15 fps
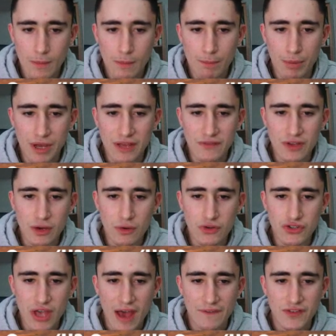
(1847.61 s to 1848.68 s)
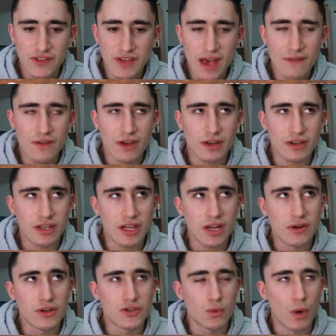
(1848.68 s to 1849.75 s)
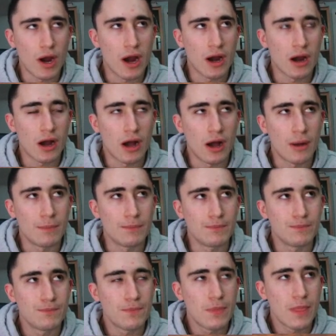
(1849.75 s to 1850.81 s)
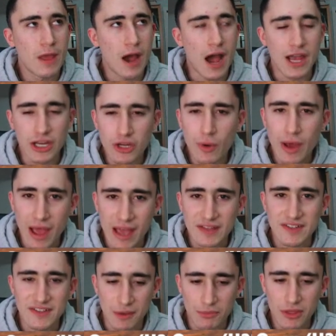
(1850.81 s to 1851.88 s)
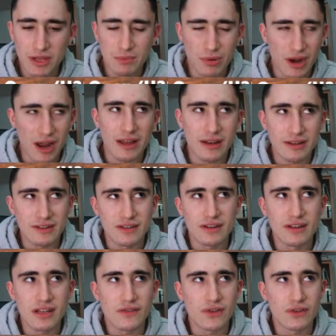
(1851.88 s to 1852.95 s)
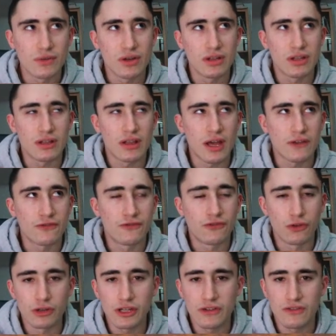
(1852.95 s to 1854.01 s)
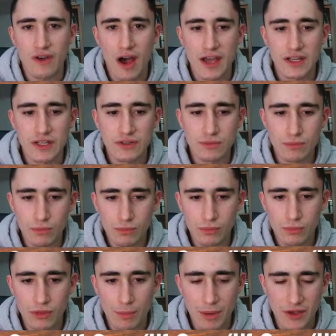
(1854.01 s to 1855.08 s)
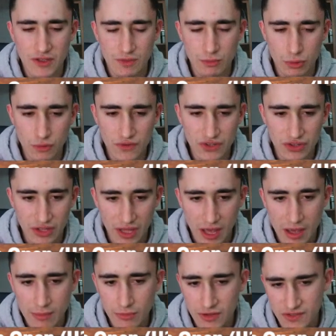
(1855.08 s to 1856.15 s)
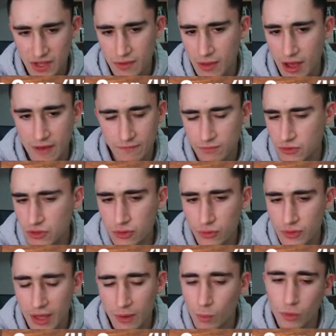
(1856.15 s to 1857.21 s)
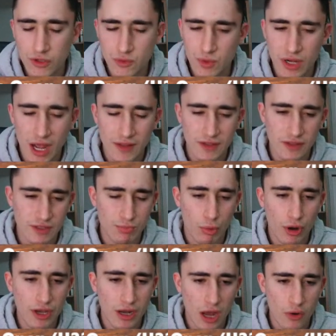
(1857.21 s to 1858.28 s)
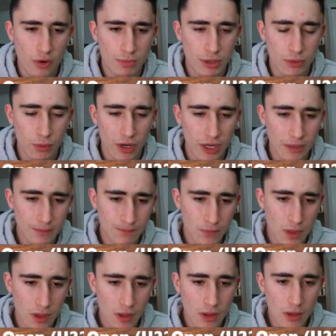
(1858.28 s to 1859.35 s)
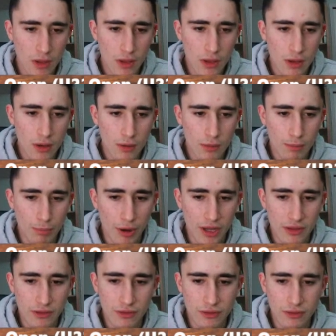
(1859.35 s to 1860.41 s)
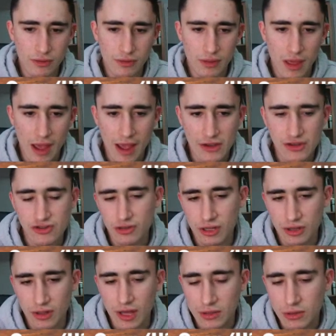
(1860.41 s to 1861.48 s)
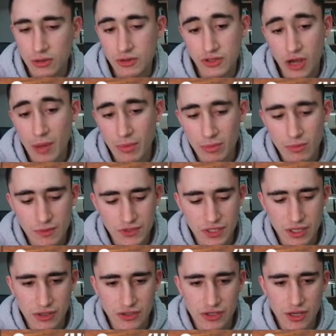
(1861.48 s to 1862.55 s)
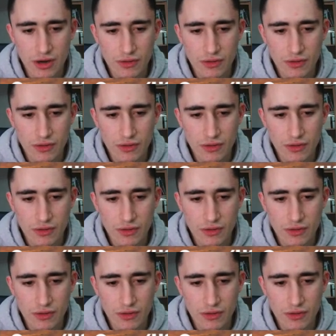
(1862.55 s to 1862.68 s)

But if he goes to f7, here is where I knew I had something, but I didn't even really fully find the best moves in the game because I knew that once we got to this point, I would be winning. But actually, there's a couple moves to consider.